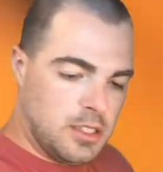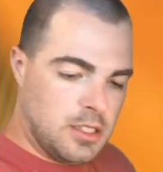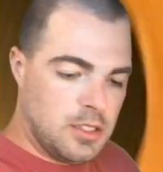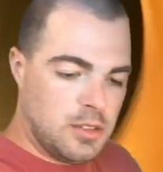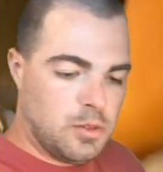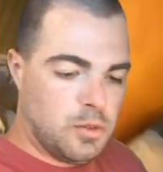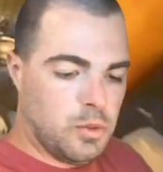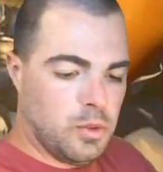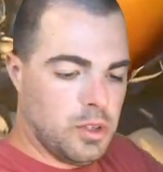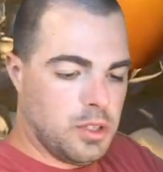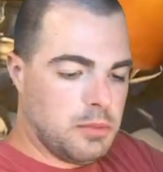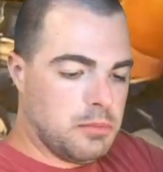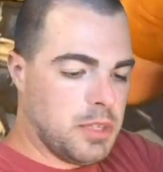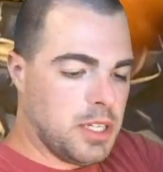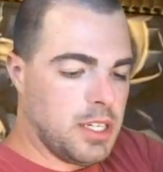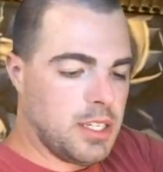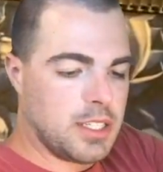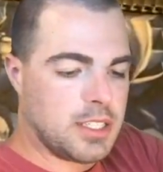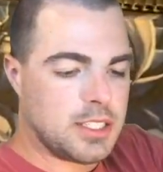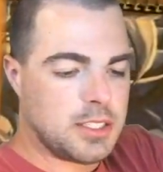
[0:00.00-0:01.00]
one
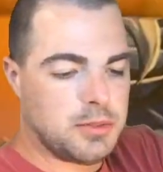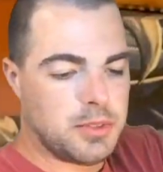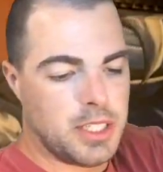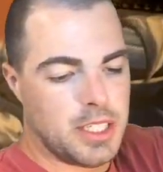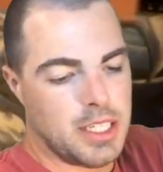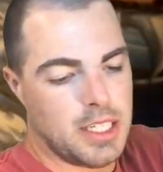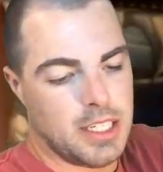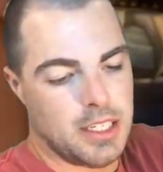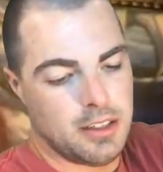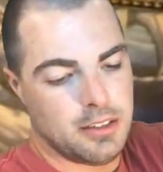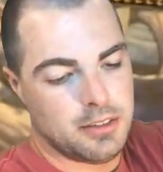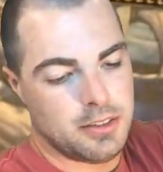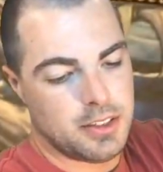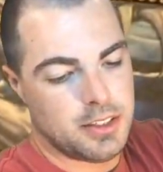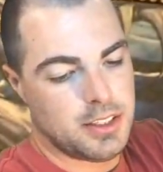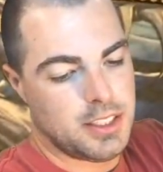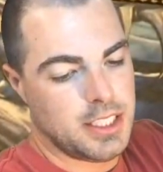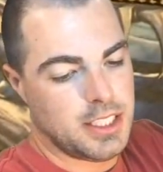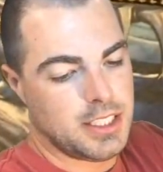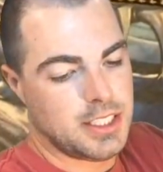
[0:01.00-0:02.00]
box. We have
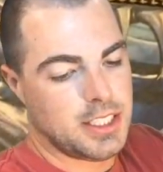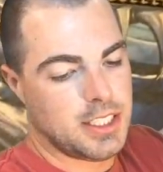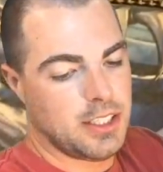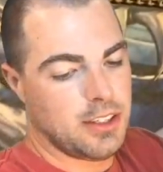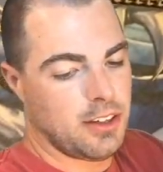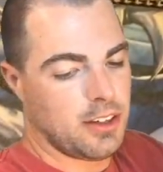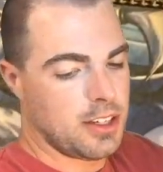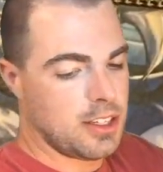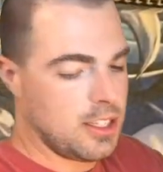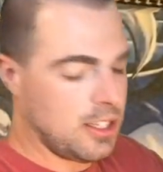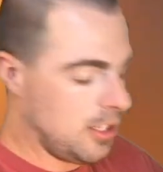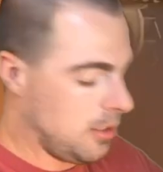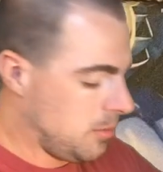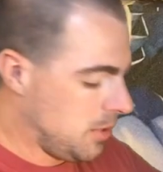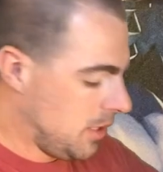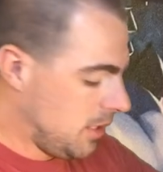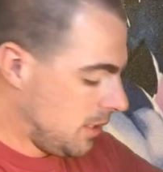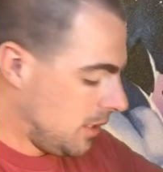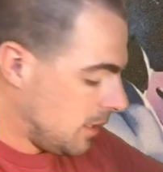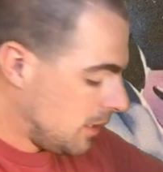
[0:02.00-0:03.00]
DCR
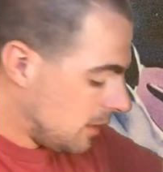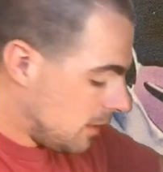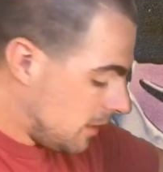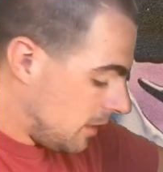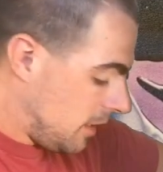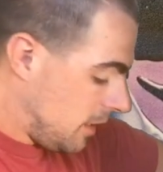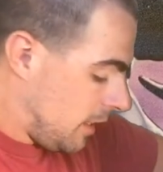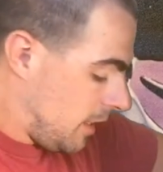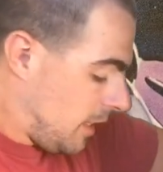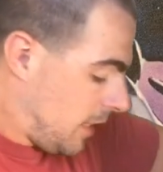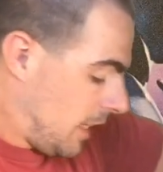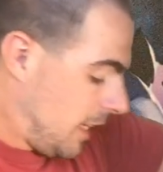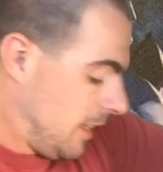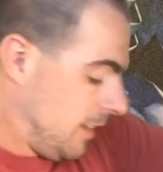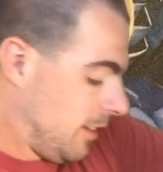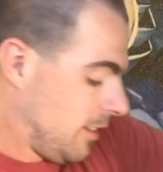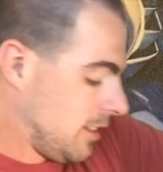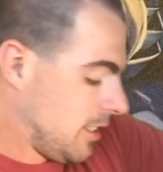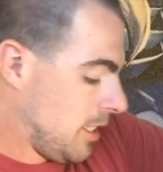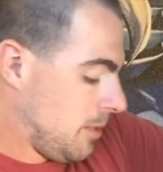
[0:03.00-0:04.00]
commons, and
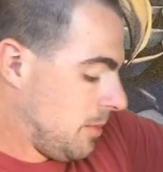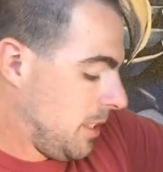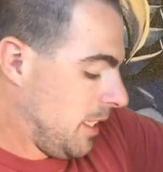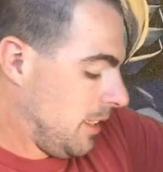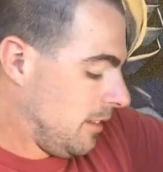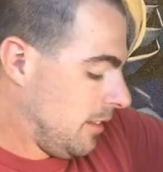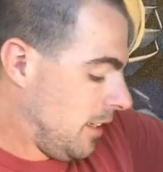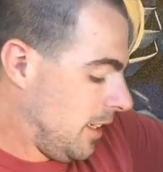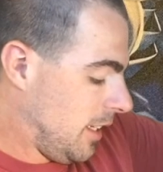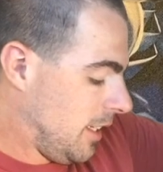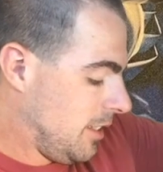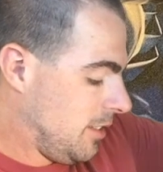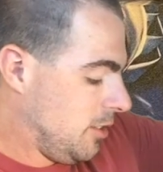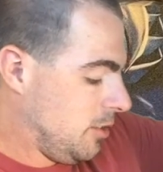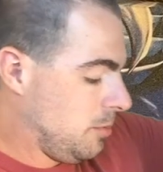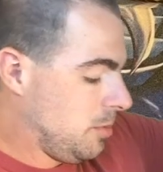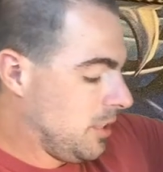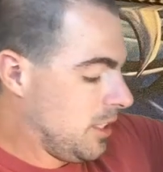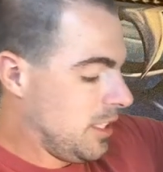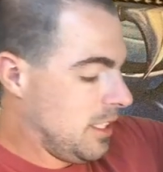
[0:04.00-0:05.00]
there's going to be a lot of
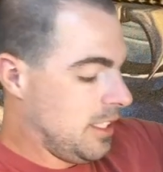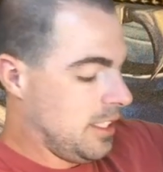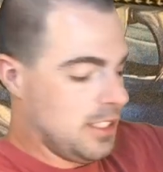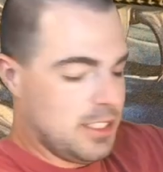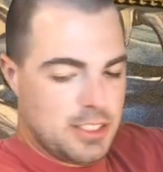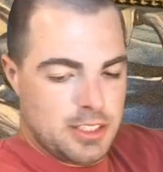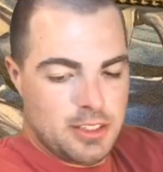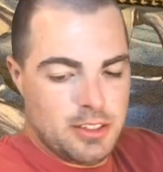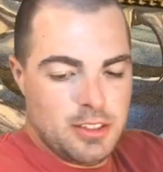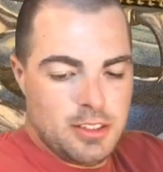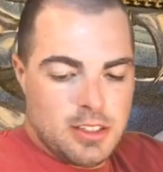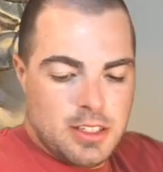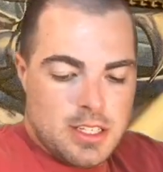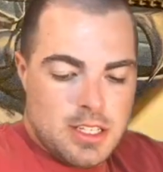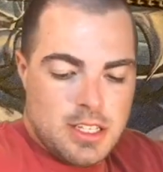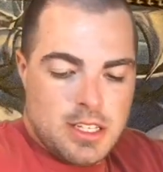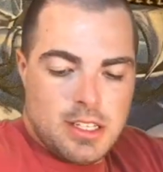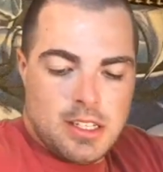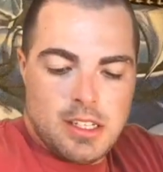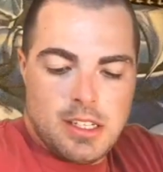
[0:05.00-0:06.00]
duplicates, so
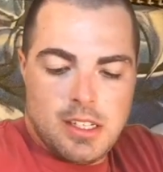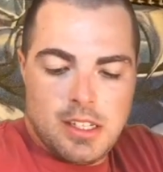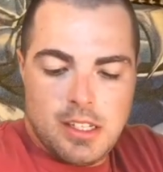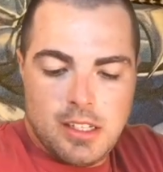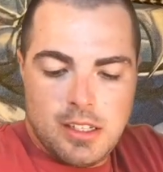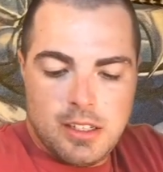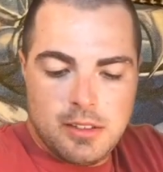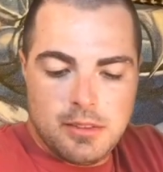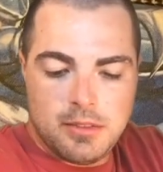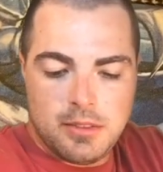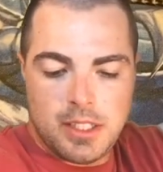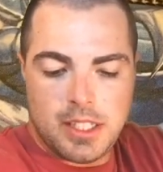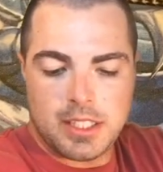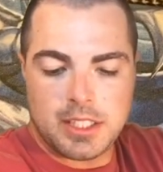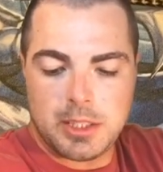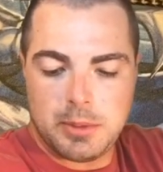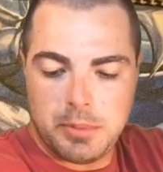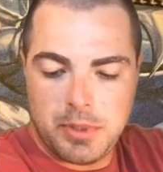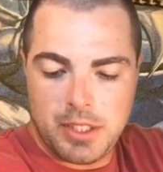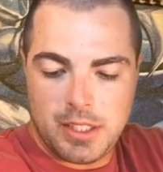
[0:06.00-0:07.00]

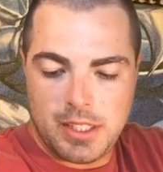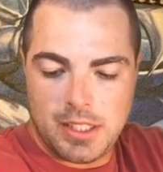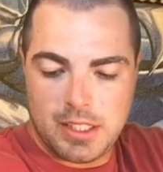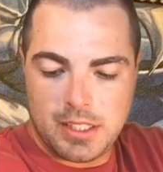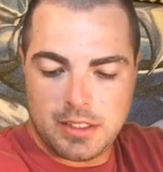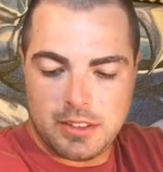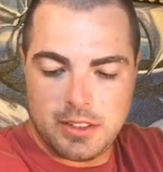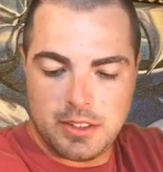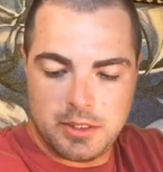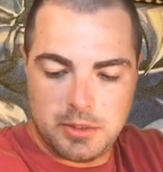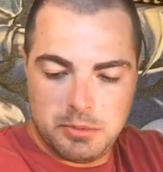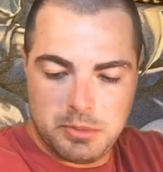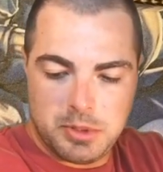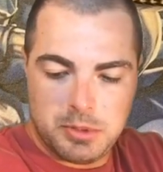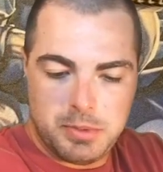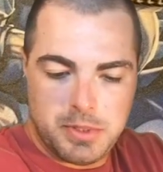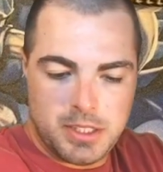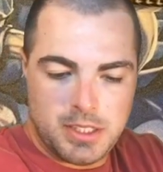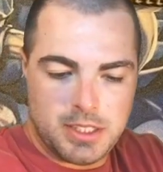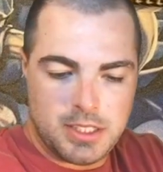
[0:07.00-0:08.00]
actually probably need to clear some
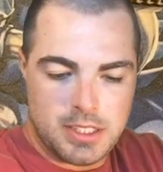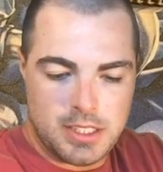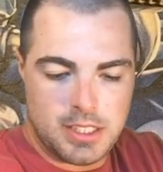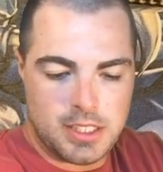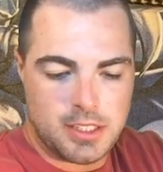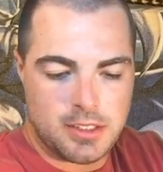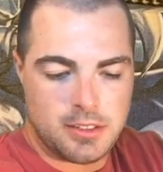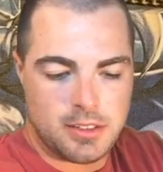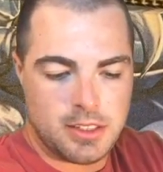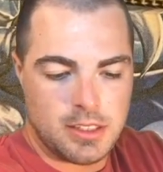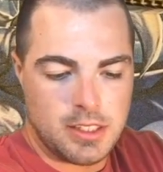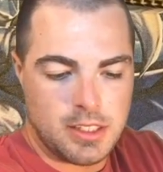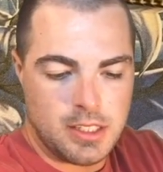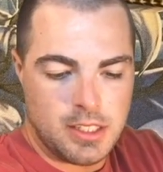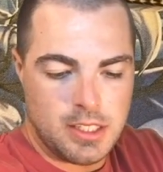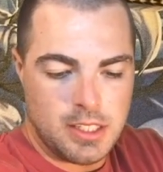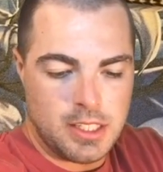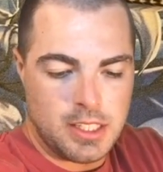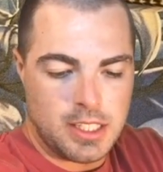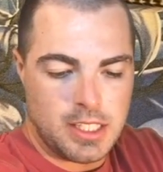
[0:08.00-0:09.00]
space here,
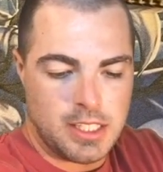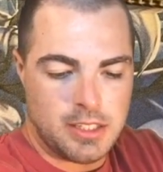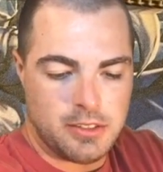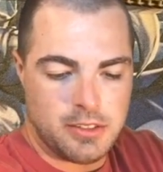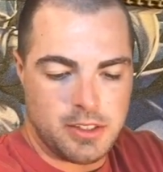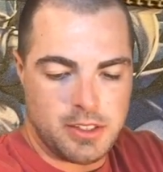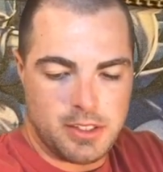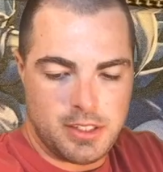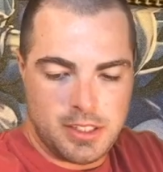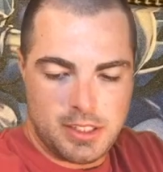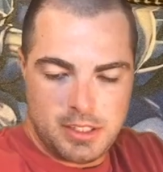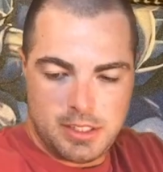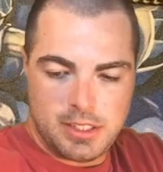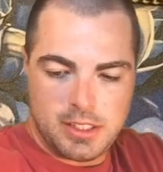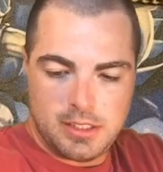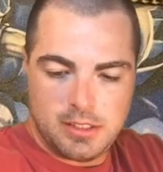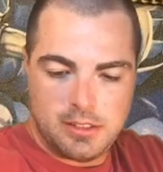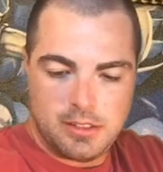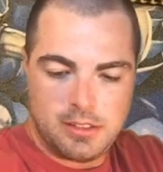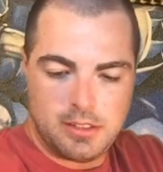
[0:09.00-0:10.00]
get rid of these
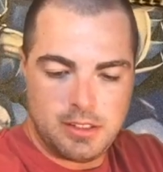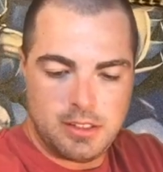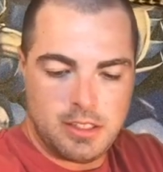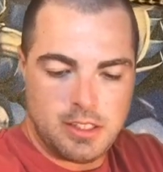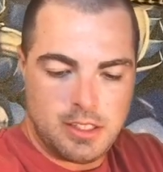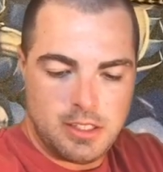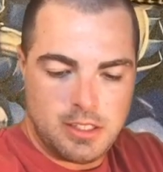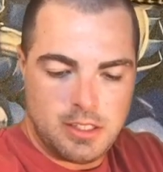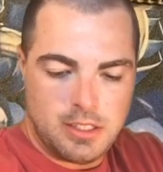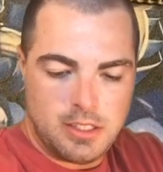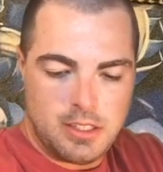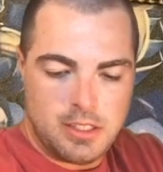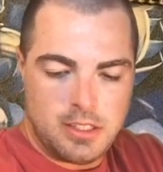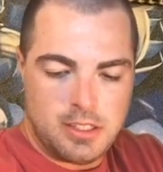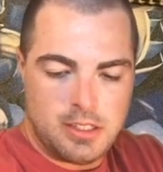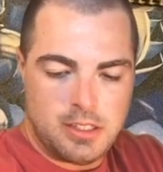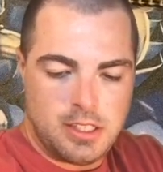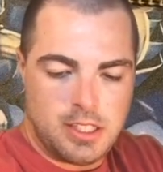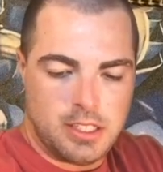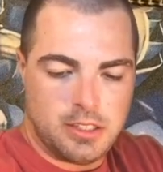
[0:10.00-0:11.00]

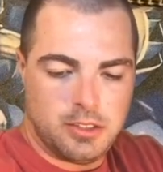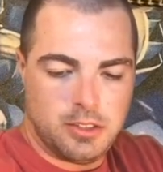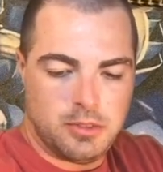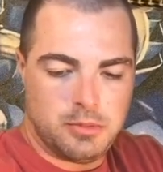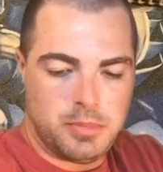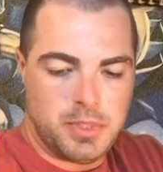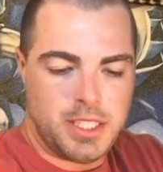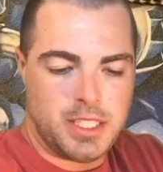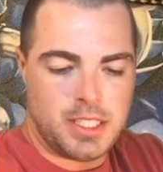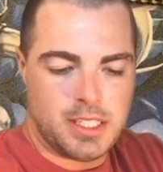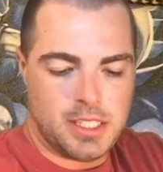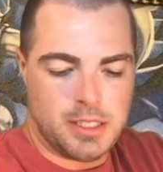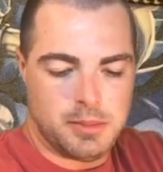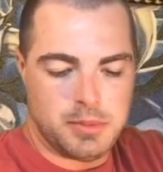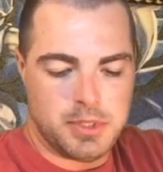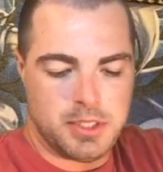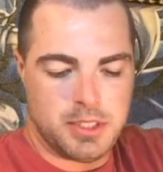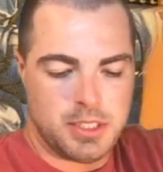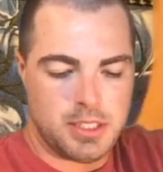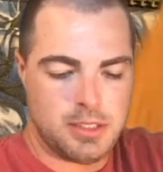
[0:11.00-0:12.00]
LOB
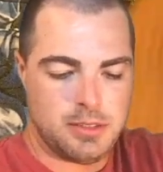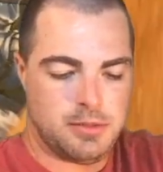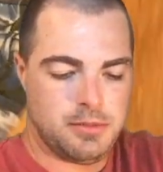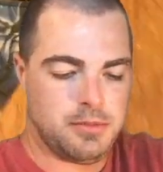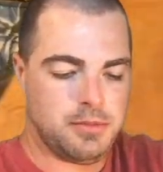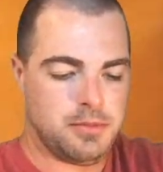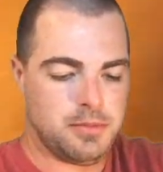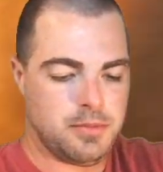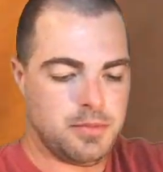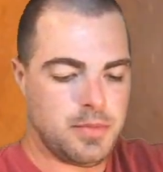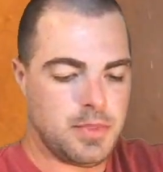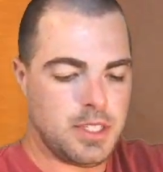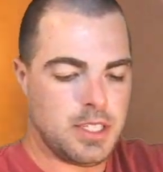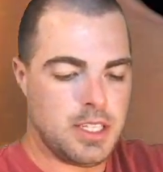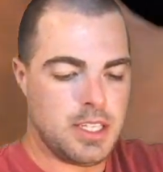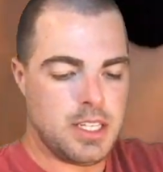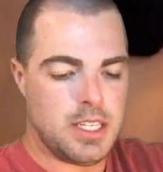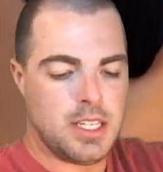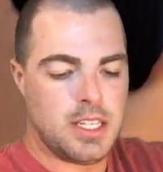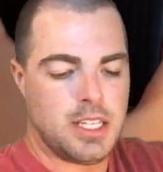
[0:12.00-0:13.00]
commons,
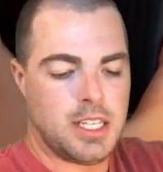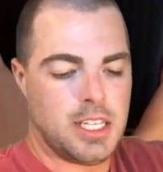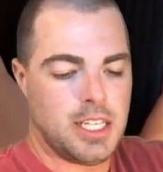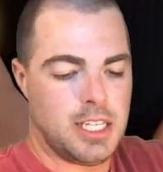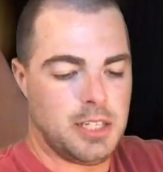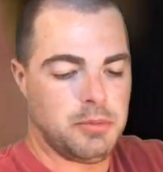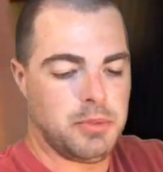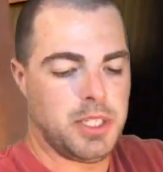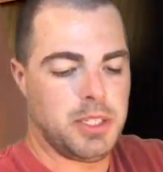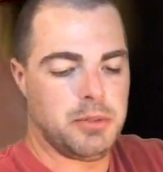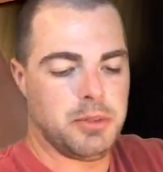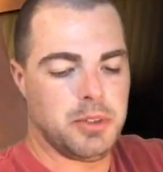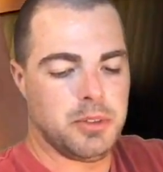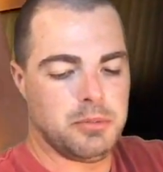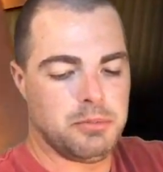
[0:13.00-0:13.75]
and we will